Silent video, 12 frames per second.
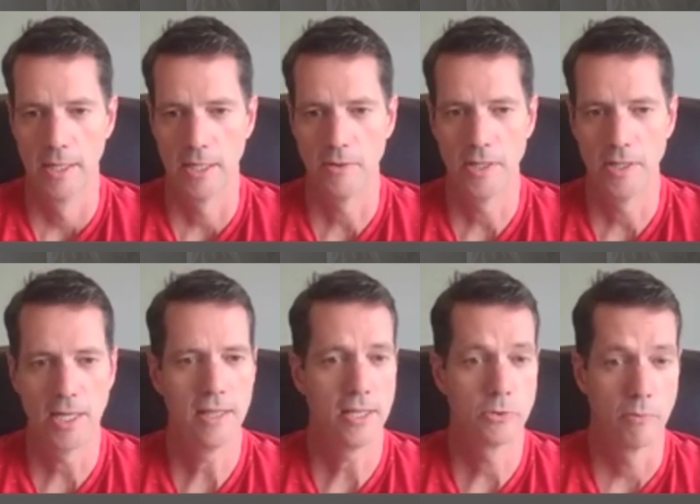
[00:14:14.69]
you know,
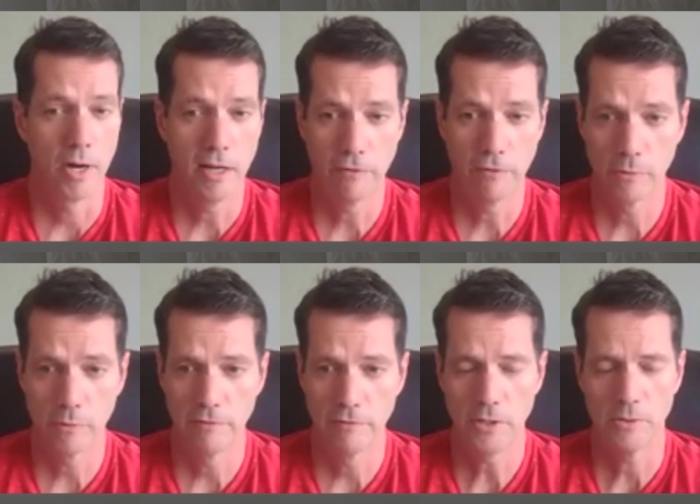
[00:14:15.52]
getting things ready for
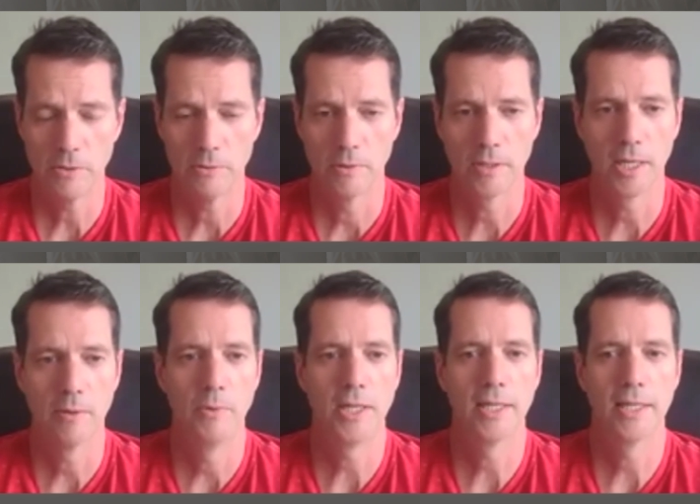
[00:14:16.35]
review. Okay,
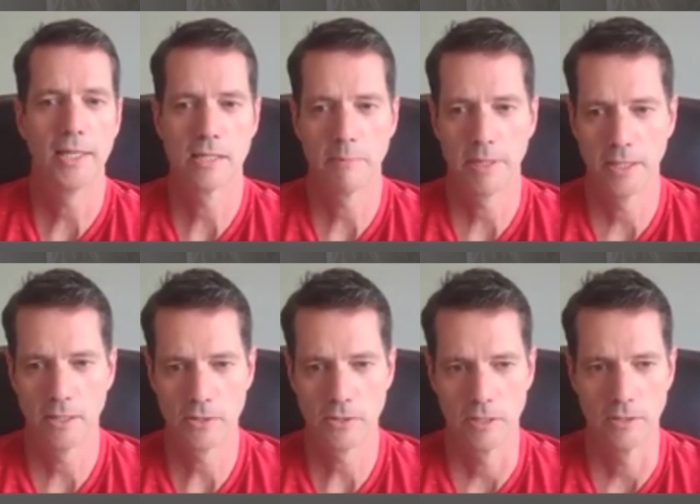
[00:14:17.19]
we can get somebody
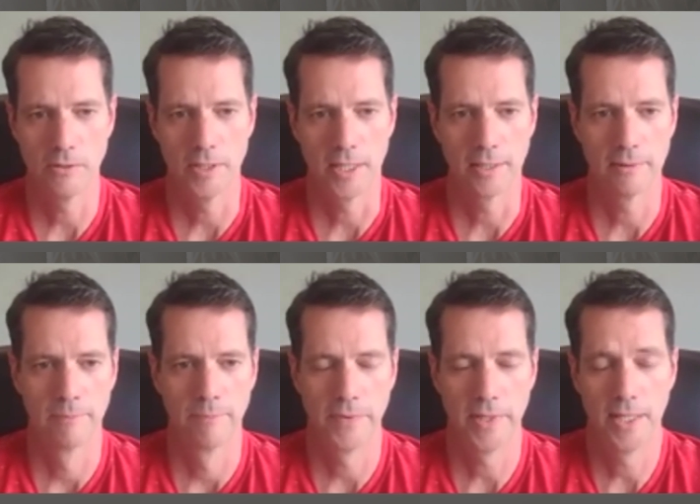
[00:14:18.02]
else to do that.
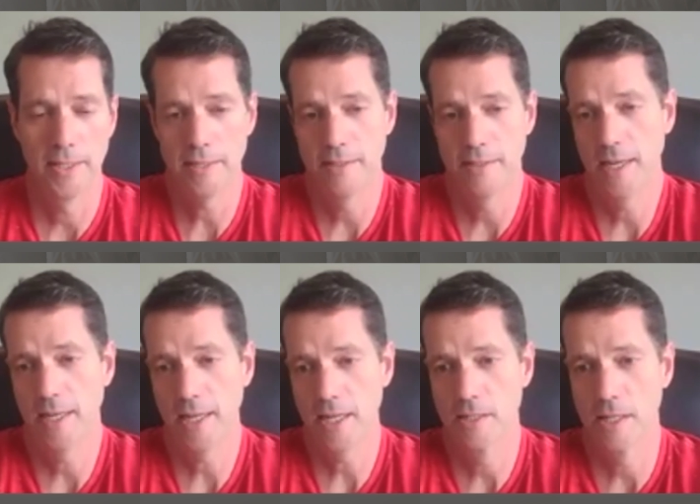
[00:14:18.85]
In this day
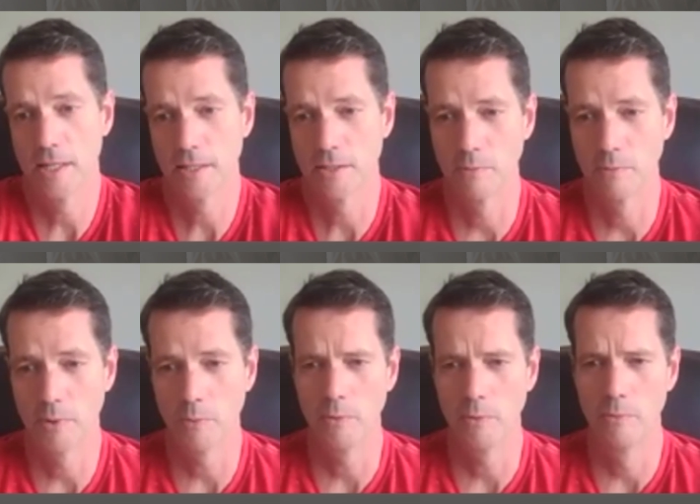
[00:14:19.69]
and age, that's
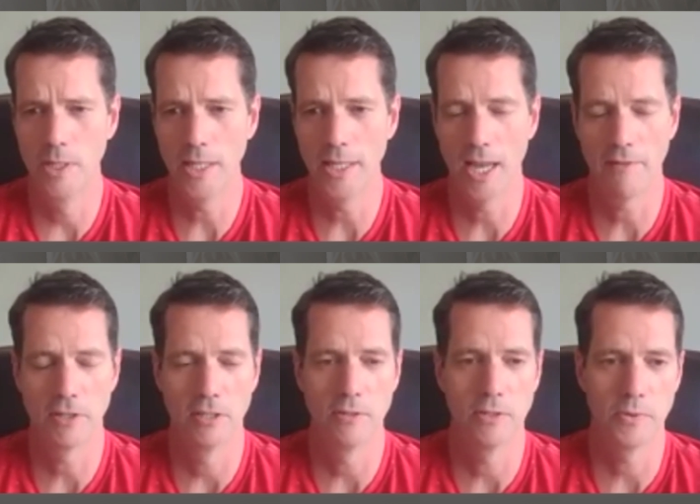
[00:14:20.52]
what we really have to
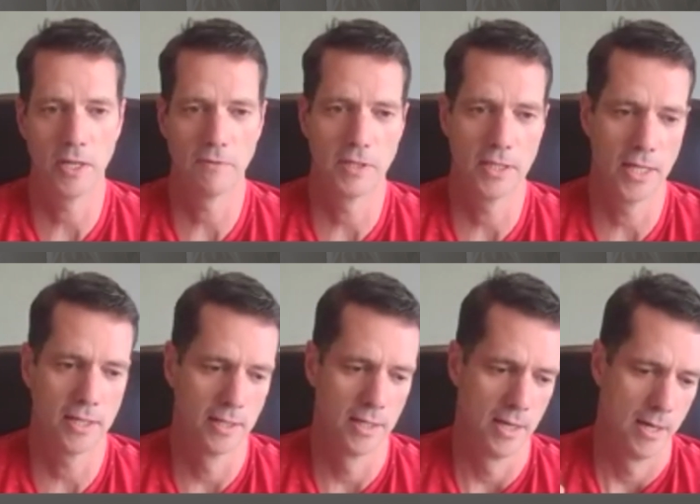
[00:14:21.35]
do, is we have to get
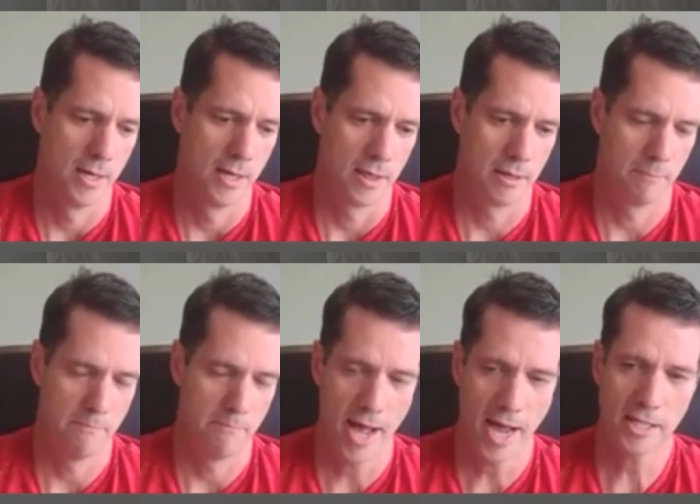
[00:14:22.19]
the
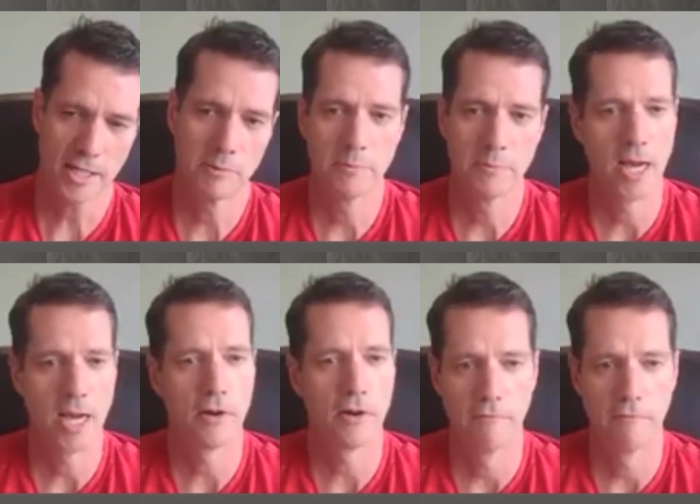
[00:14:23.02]
maximum
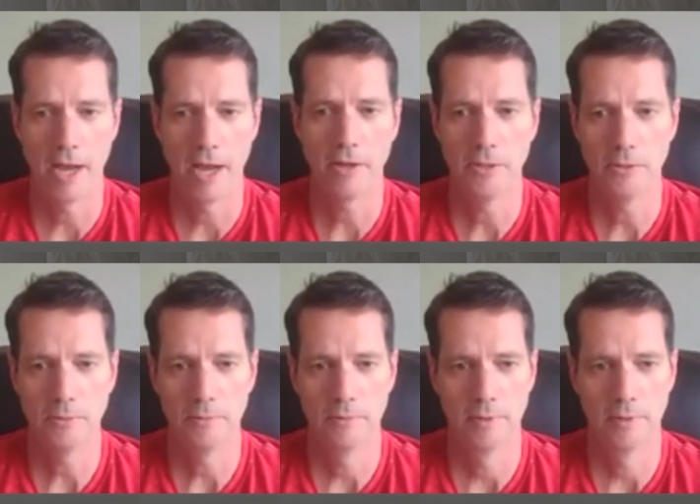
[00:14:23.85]
dollar value